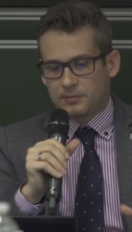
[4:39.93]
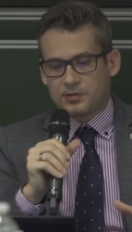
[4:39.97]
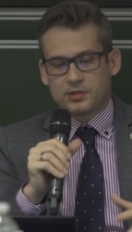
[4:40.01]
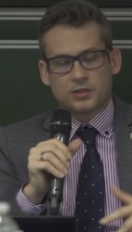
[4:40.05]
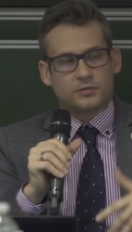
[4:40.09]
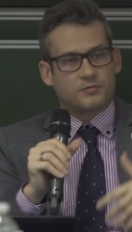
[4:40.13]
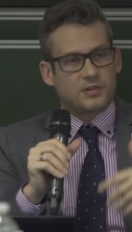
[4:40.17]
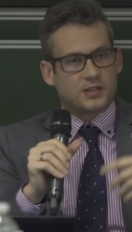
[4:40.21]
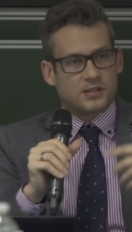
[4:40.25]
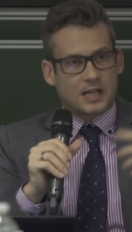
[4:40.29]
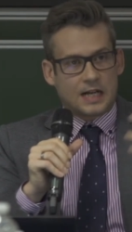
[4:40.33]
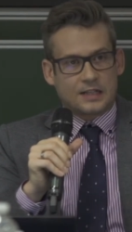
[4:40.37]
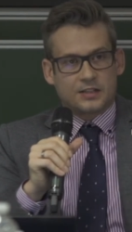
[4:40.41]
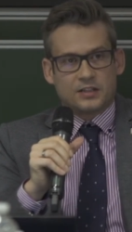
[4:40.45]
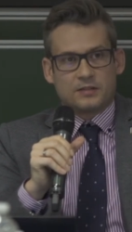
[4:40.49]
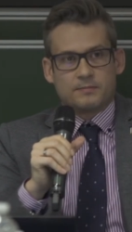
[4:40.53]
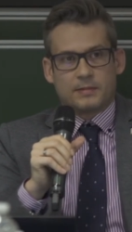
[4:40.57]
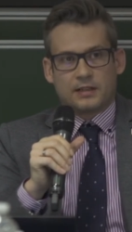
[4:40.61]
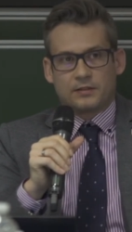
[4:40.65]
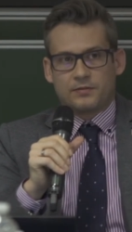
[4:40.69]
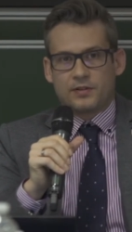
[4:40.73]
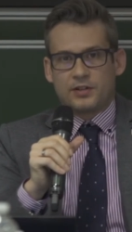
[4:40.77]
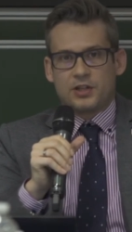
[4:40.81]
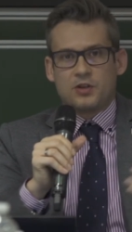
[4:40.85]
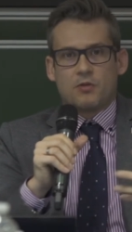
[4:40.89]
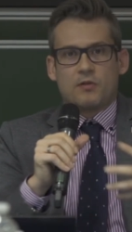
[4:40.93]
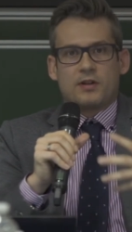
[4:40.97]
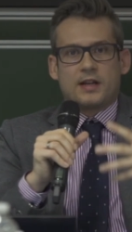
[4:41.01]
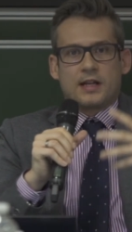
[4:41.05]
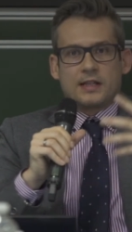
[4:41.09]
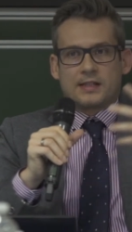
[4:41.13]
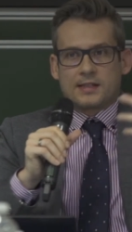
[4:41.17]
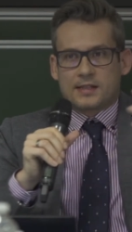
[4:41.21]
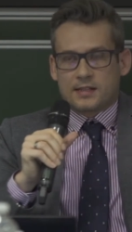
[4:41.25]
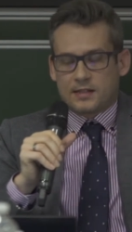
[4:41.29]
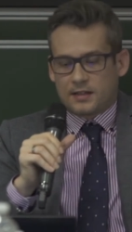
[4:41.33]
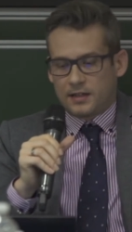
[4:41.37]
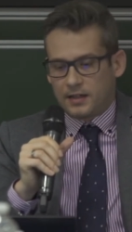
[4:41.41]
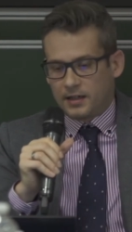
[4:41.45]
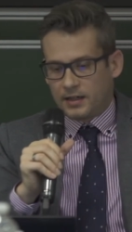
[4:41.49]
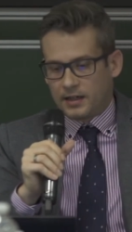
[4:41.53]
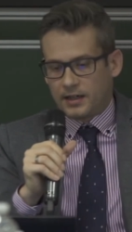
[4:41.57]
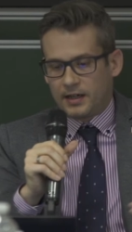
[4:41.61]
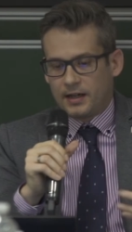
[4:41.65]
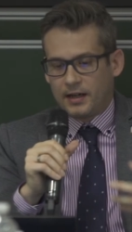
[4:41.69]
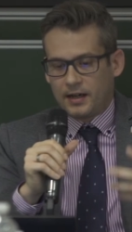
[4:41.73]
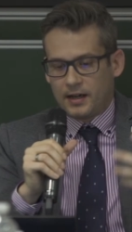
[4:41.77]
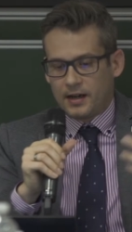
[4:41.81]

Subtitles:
So resettlement with UNHCR